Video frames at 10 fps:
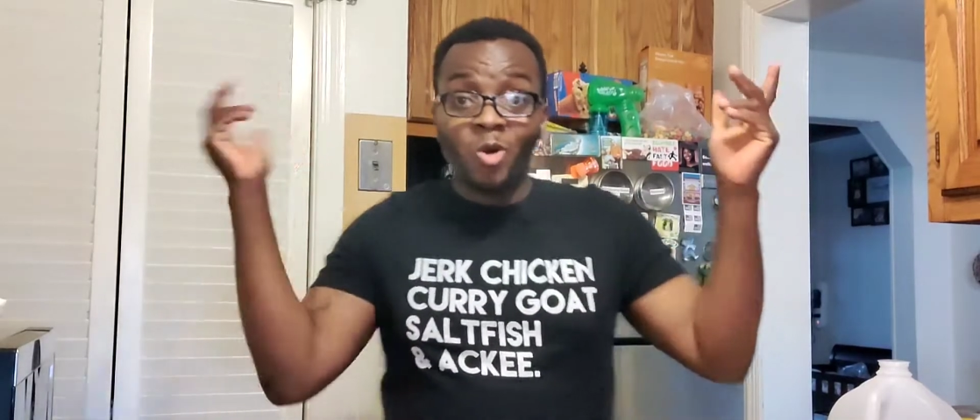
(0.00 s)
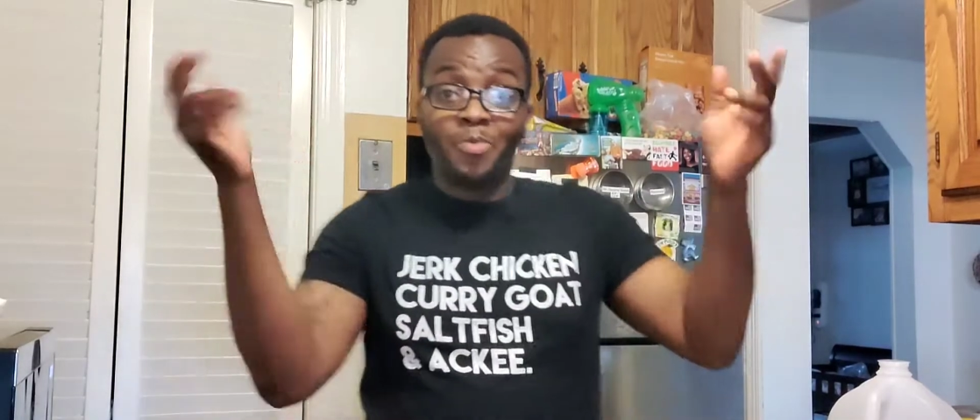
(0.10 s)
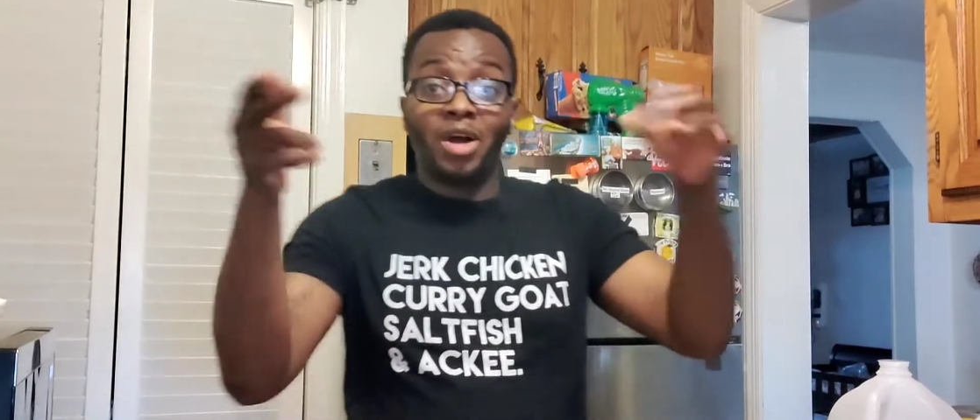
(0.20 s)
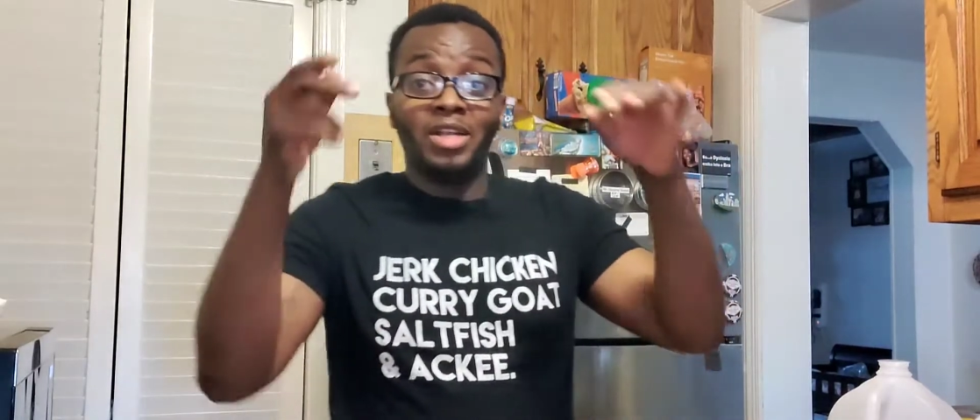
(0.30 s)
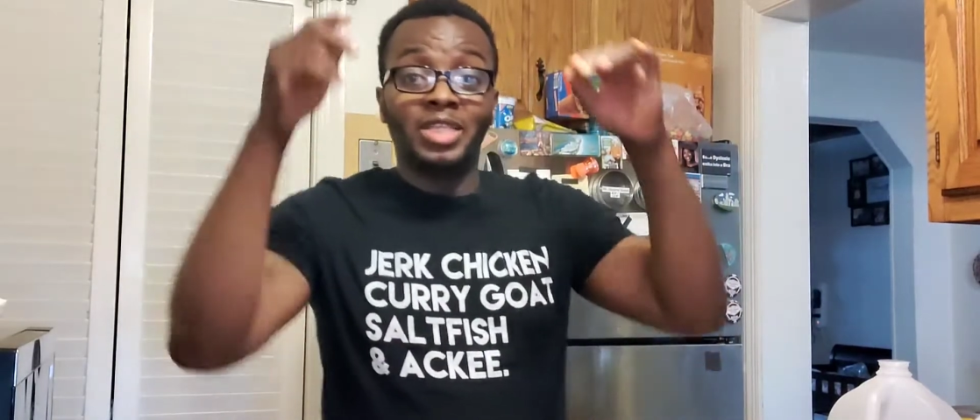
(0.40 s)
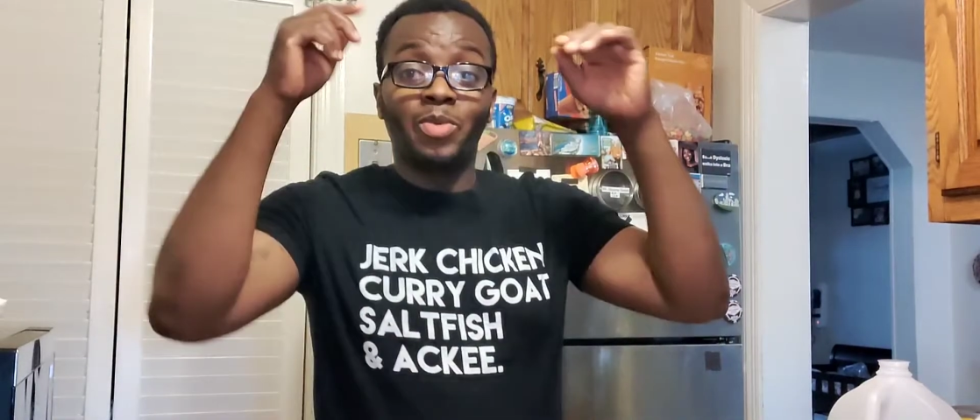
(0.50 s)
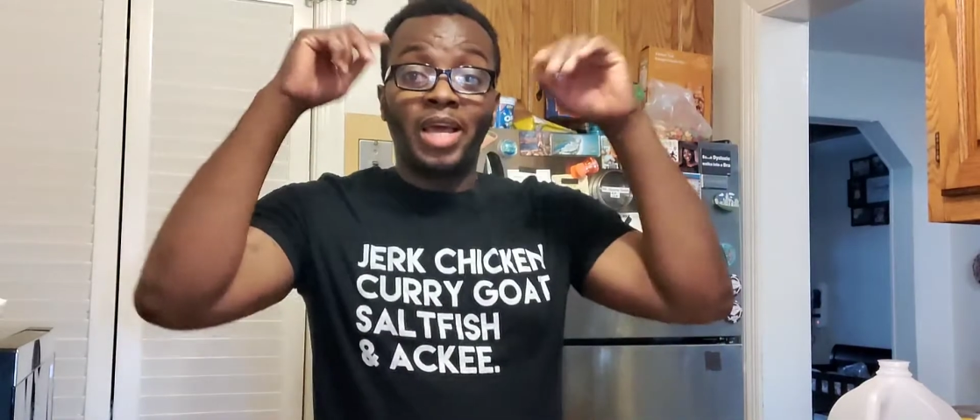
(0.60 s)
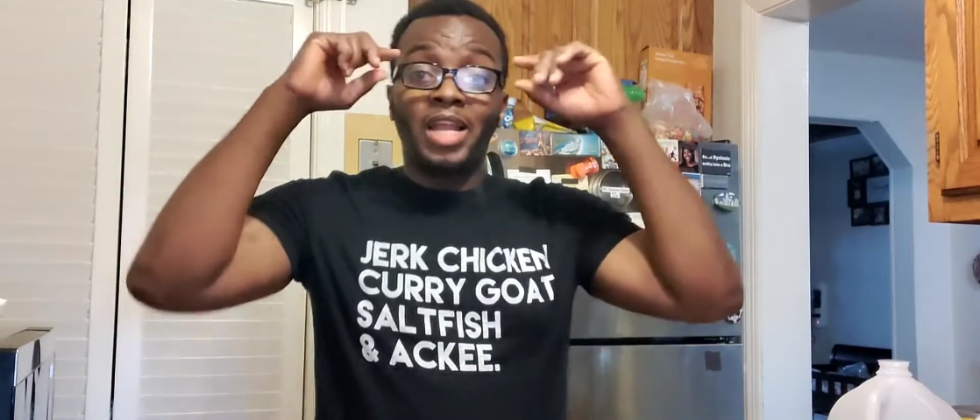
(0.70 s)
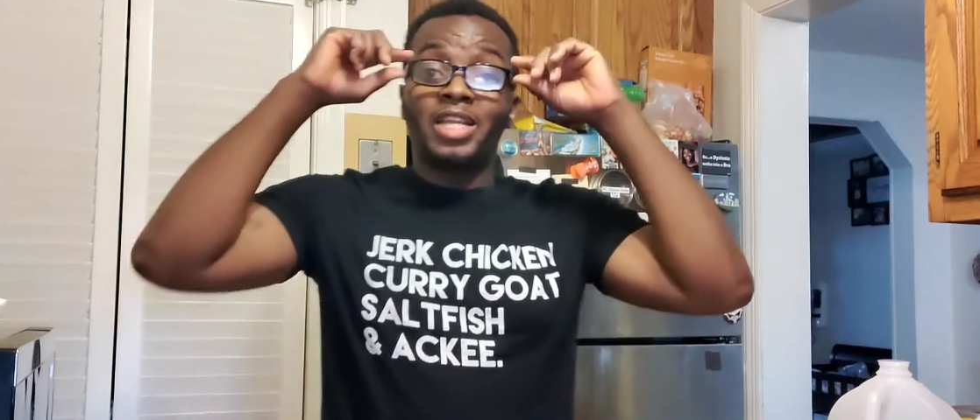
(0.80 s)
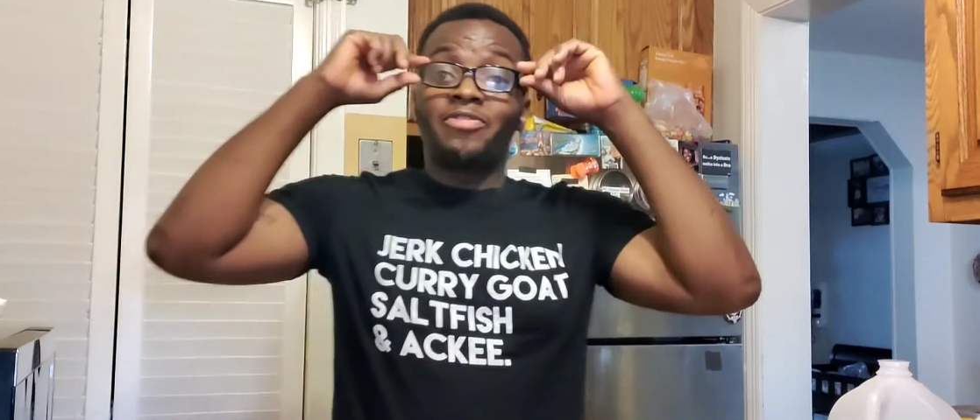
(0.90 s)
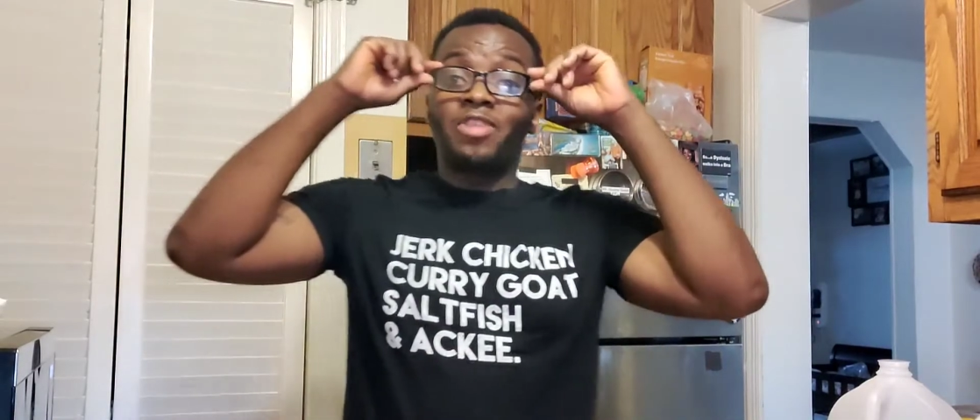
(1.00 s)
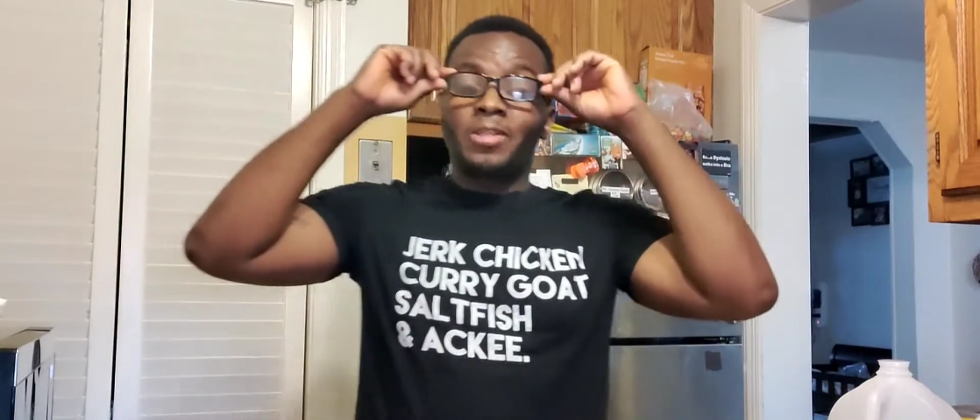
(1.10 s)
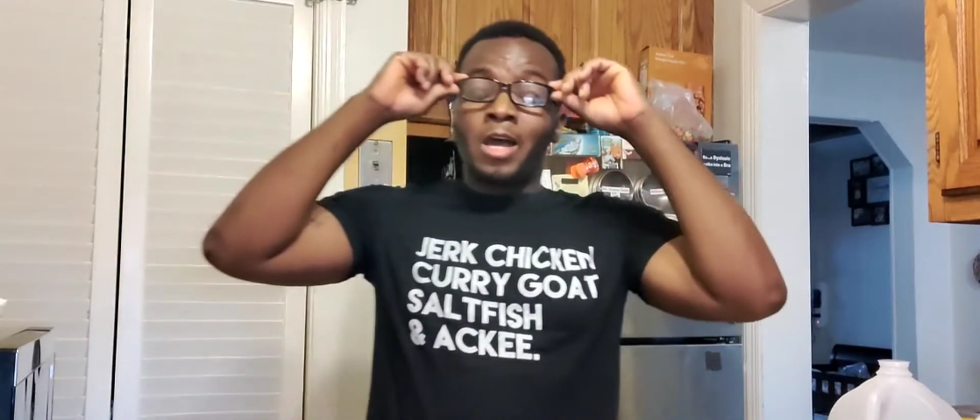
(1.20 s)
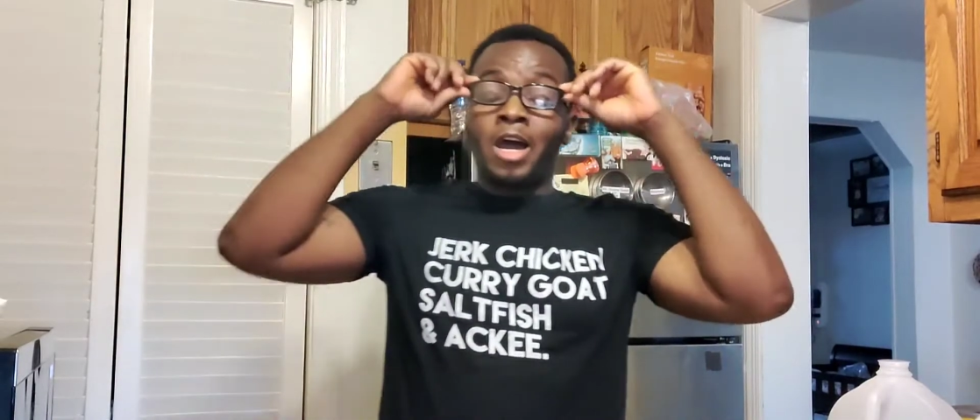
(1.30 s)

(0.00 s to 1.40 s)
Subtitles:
Hope all is well, and if not